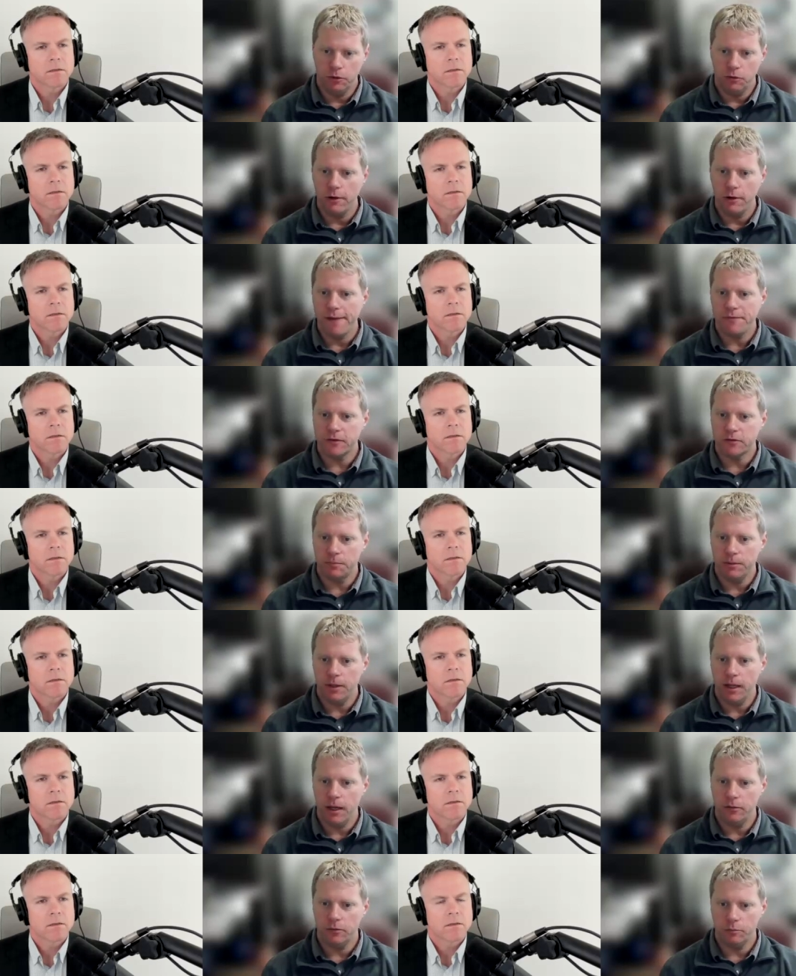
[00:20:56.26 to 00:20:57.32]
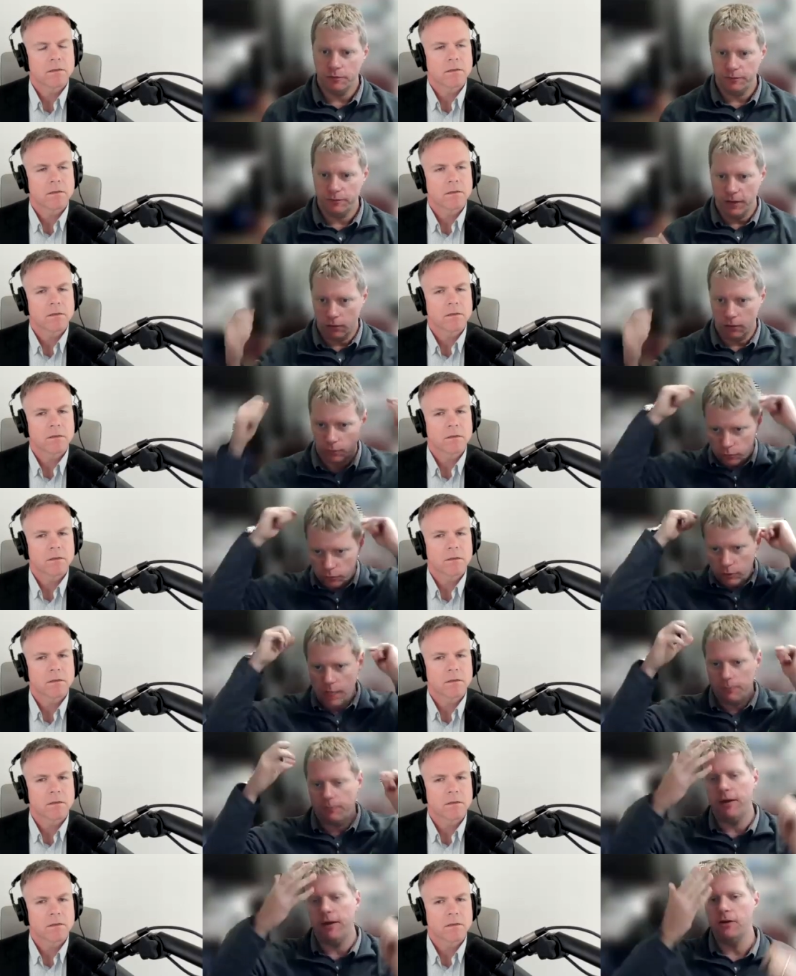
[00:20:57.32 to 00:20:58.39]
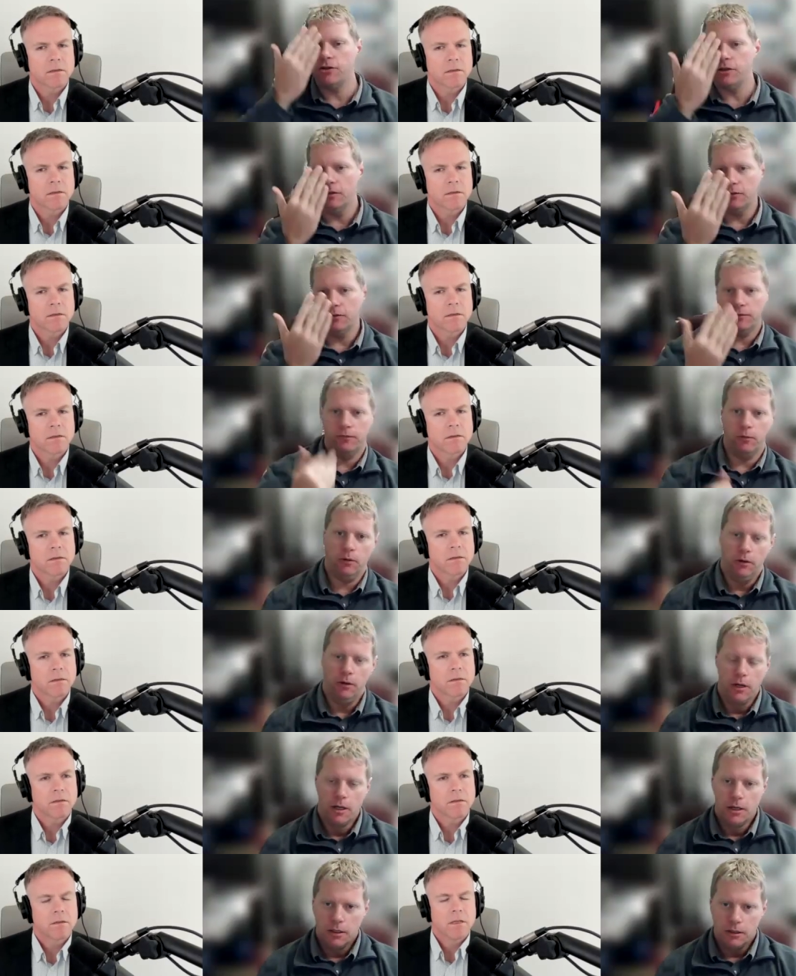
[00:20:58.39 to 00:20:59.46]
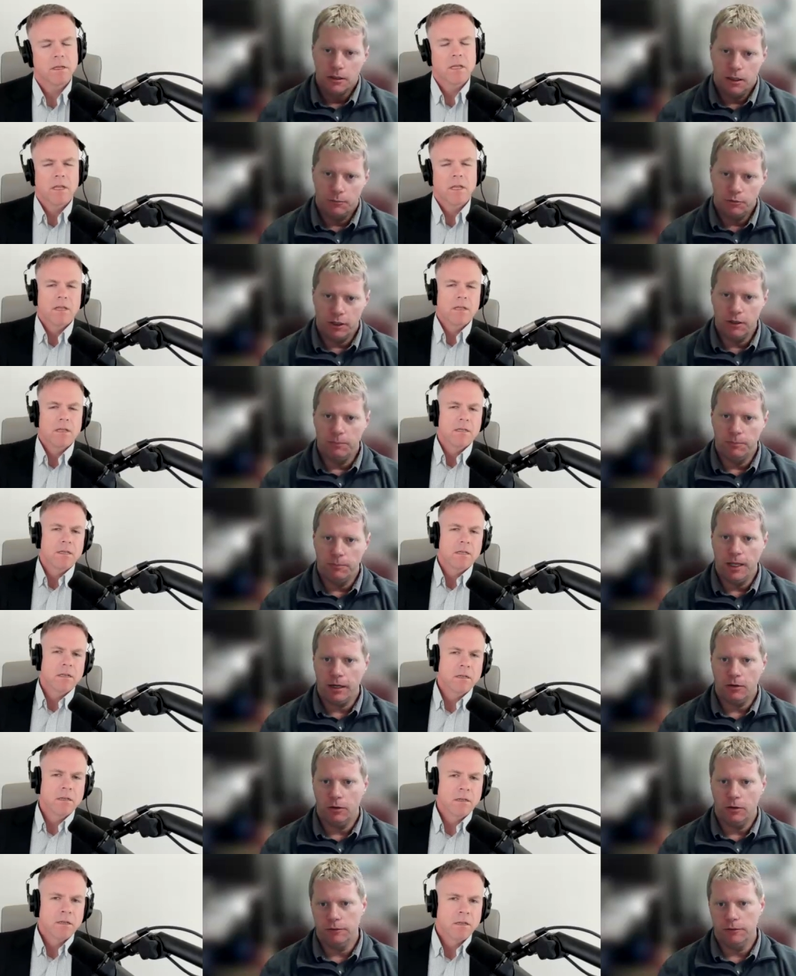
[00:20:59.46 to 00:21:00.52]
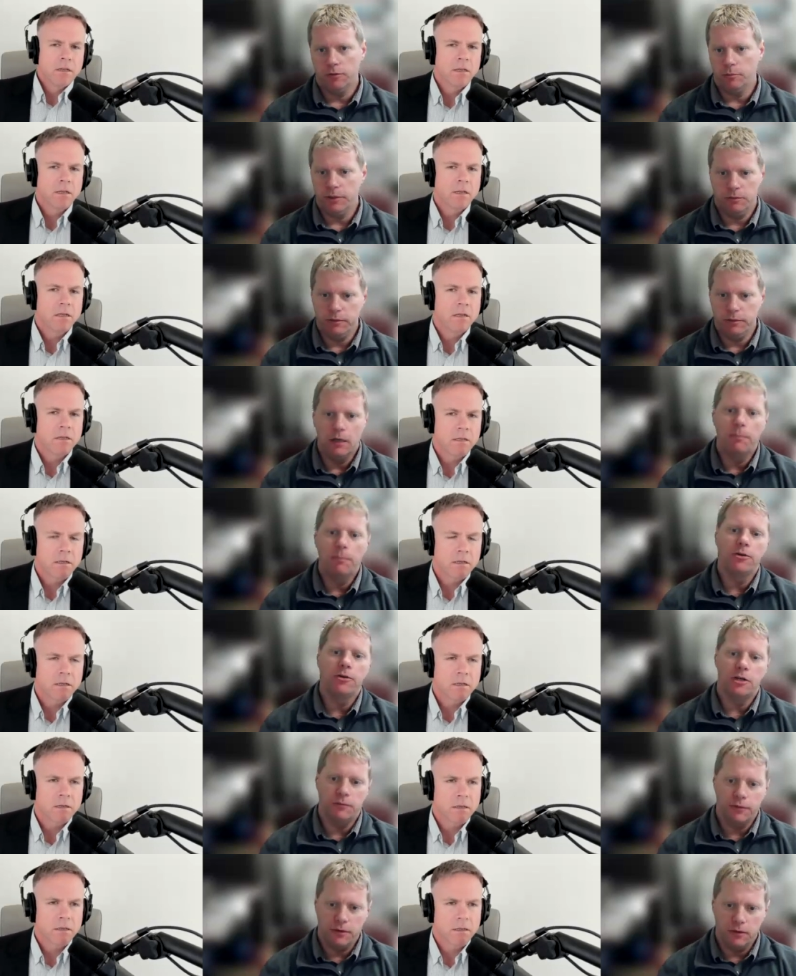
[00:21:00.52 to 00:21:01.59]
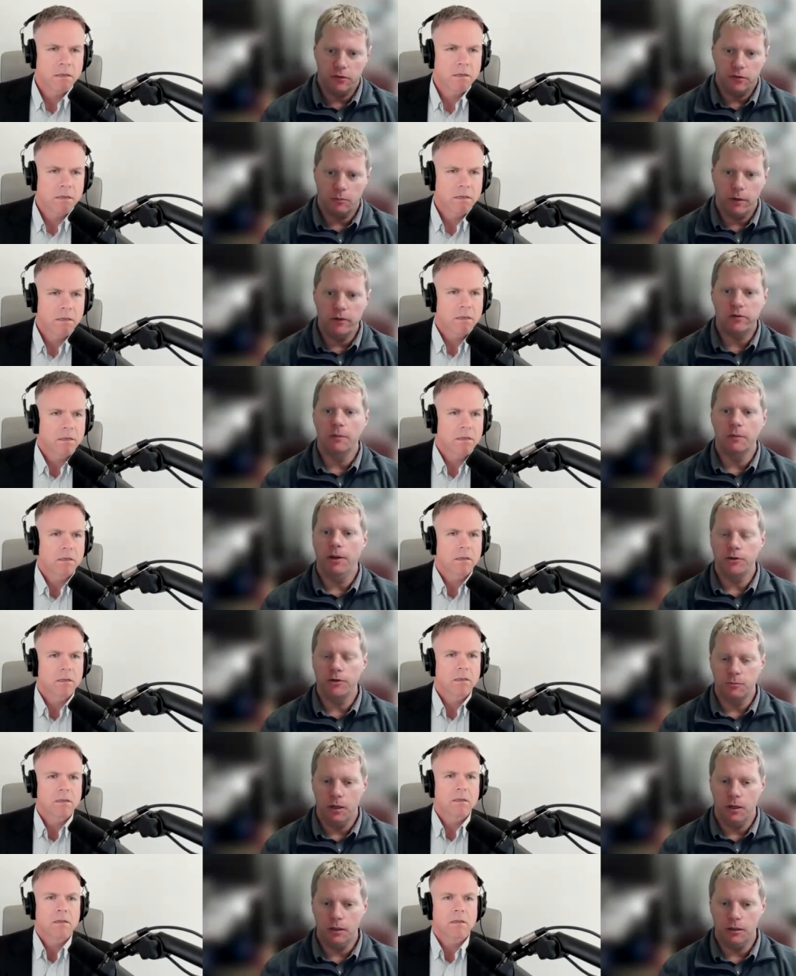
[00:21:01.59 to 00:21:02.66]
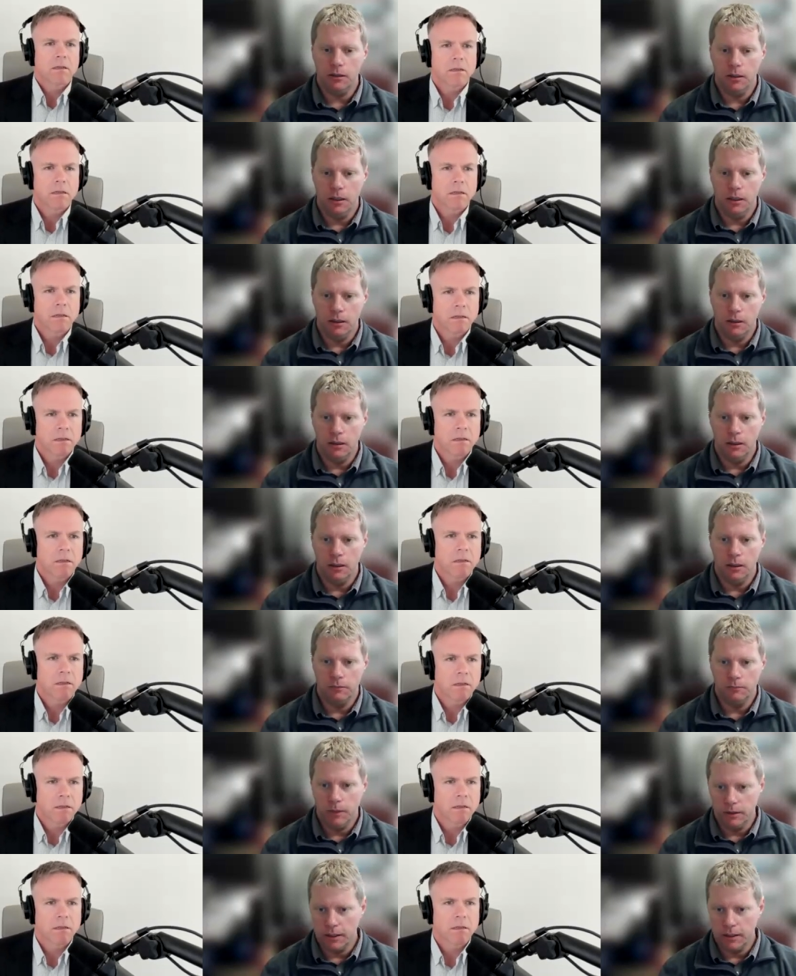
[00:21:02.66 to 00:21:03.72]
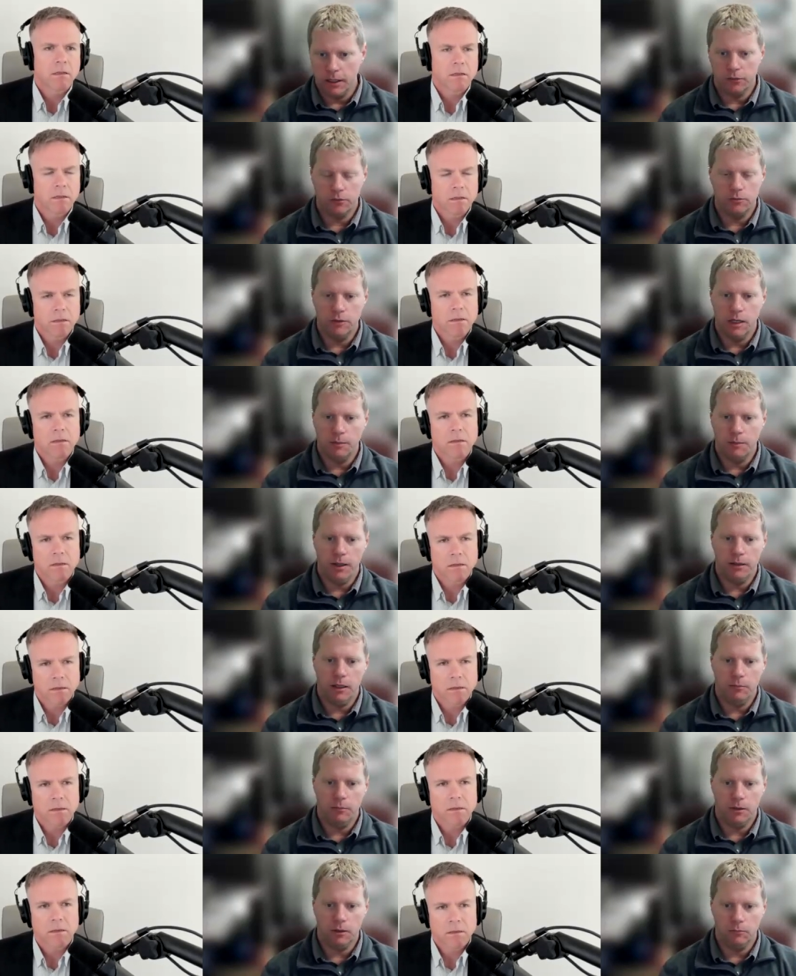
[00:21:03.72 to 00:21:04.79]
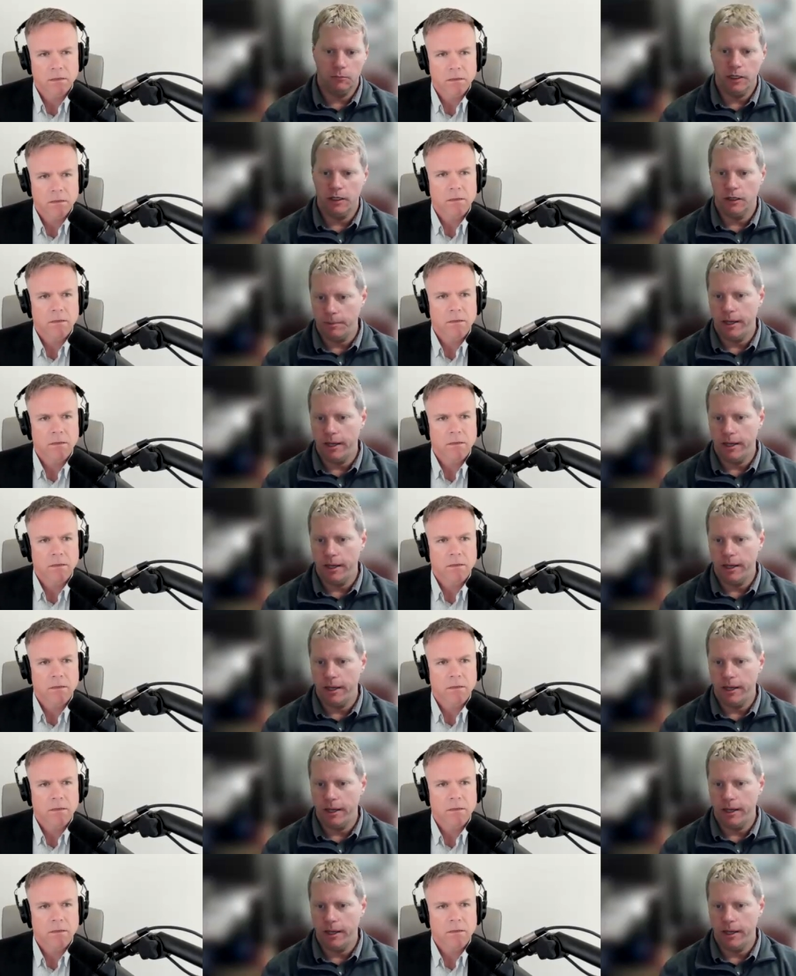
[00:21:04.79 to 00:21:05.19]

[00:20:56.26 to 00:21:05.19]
Speaker 1: graphic supplies with Velcro strap face shields for um, trying to block COVID. So we, we did a bunch of different things that raised a bunch of money and uh, and got us through that pandemic. And we ended up